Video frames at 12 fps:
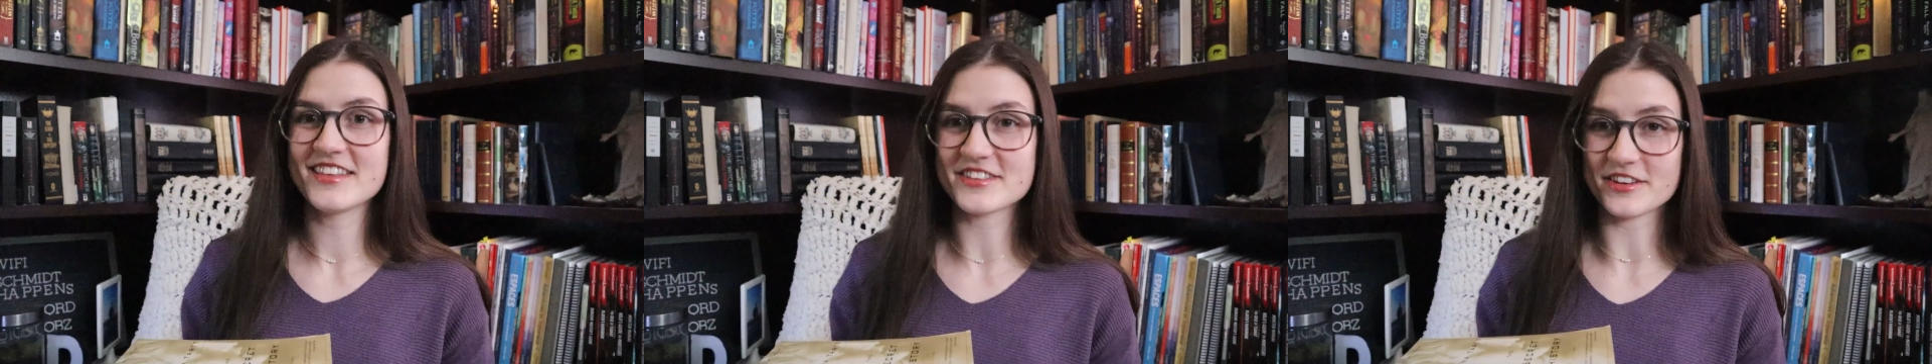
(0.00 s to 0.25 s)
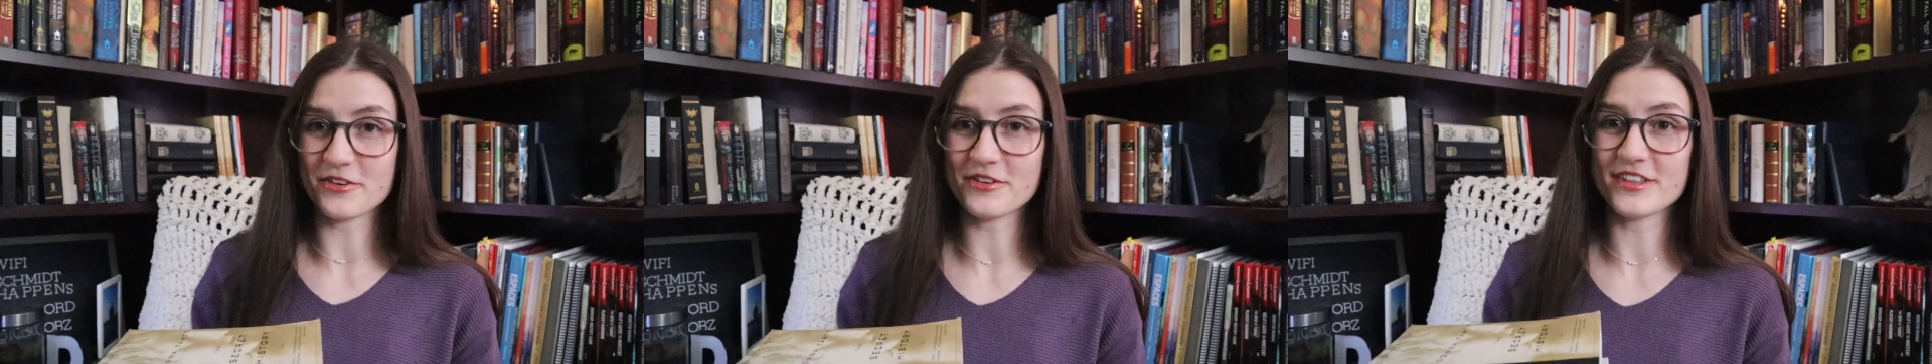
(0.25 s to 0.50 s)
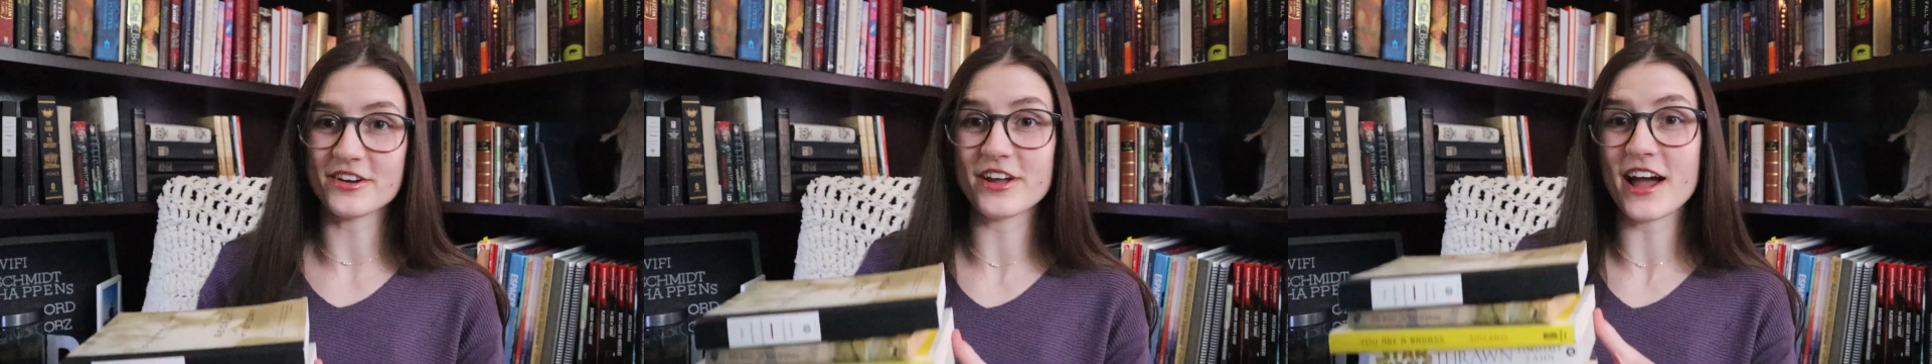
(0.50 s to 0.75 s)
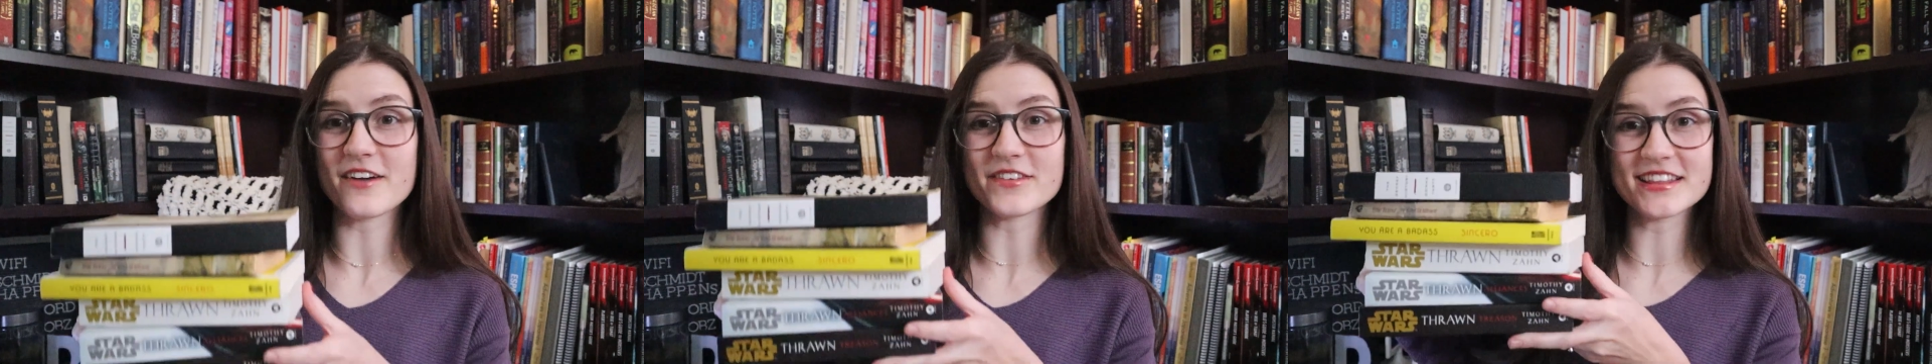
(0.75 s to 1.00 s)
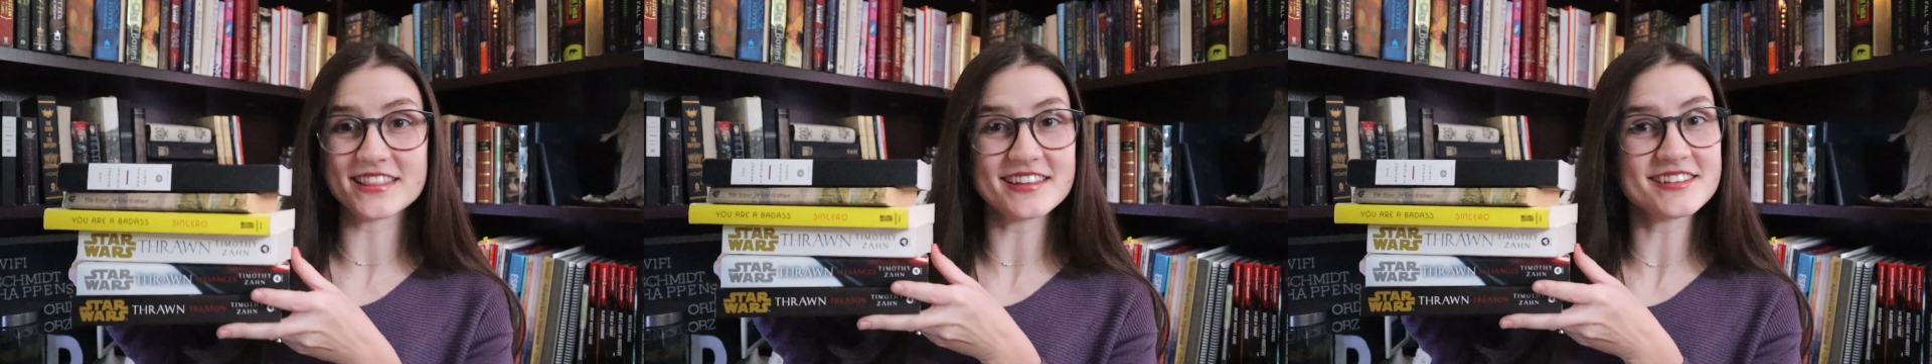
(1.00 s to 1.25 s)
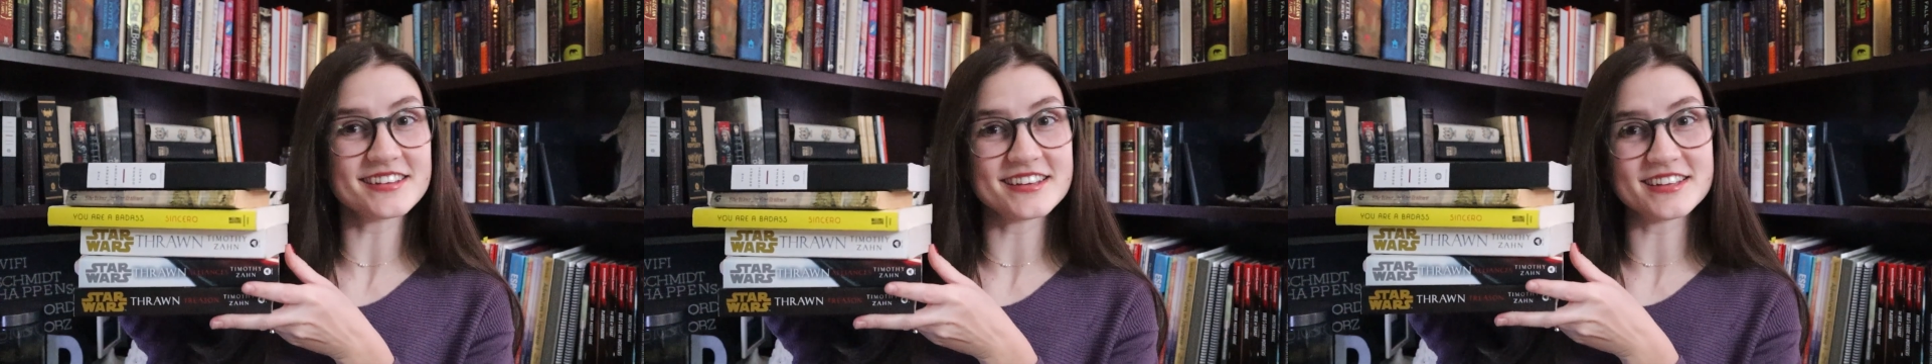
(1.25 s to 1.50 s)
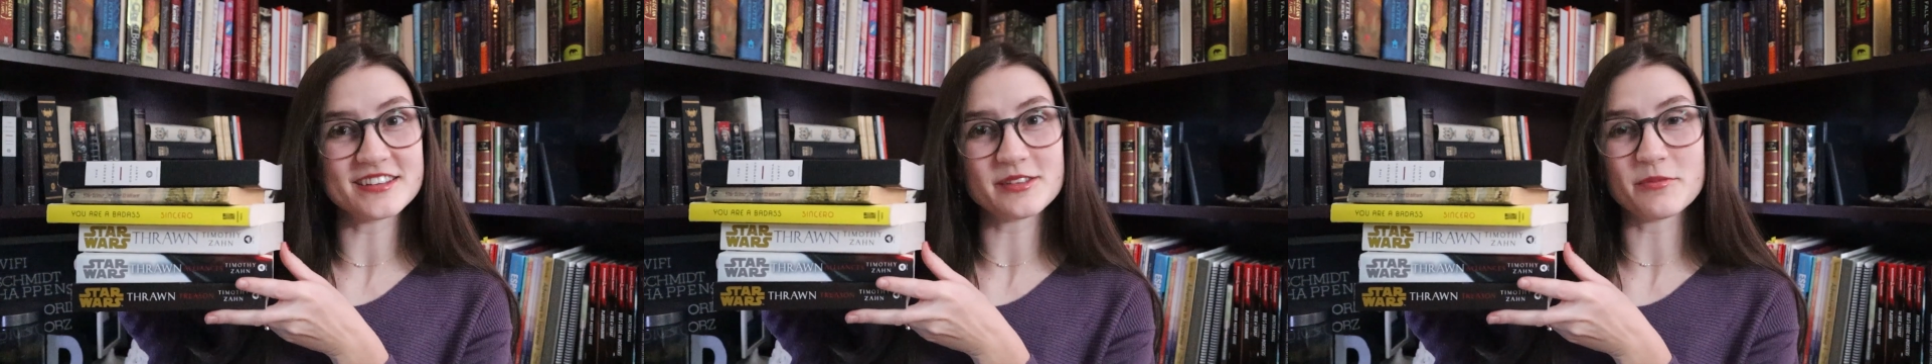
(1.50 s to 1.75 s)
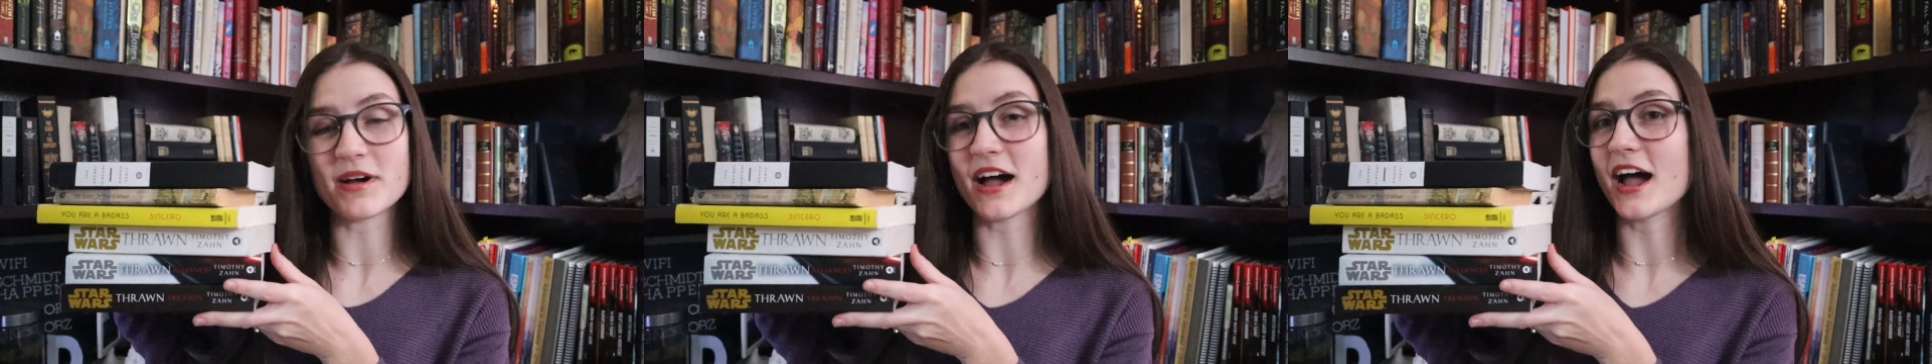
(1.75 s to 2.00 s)
So there you have it. This is
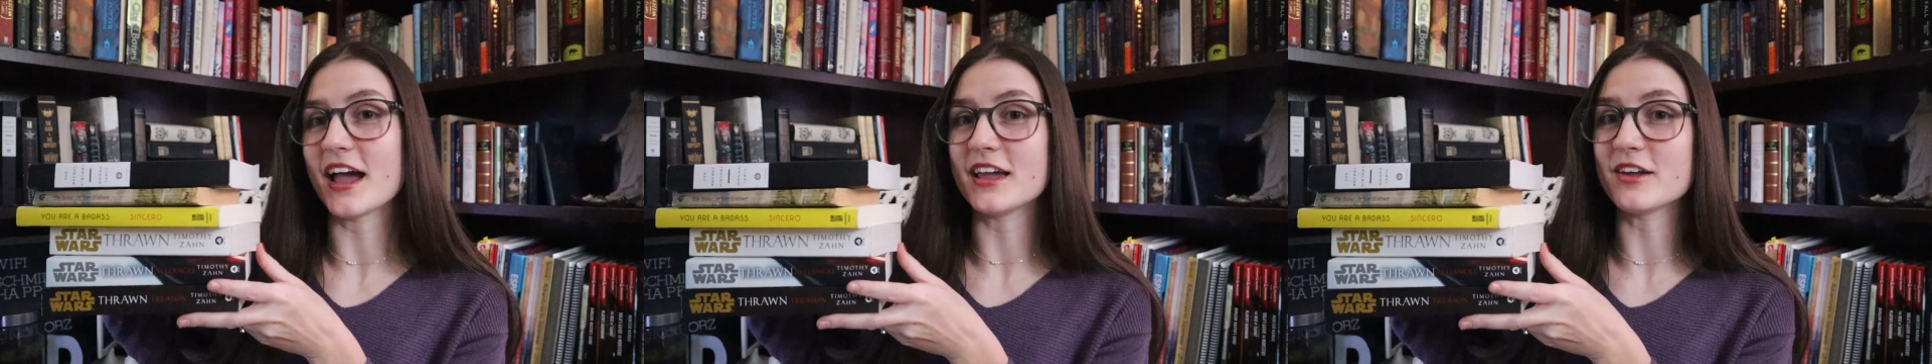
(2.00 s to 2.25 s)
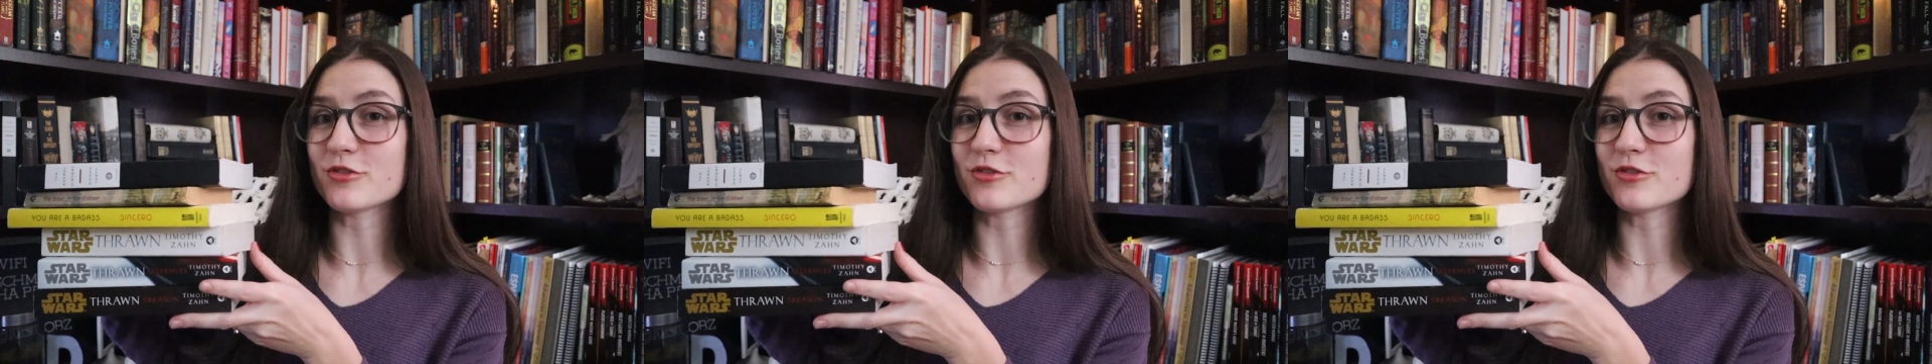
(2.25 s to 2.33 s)
my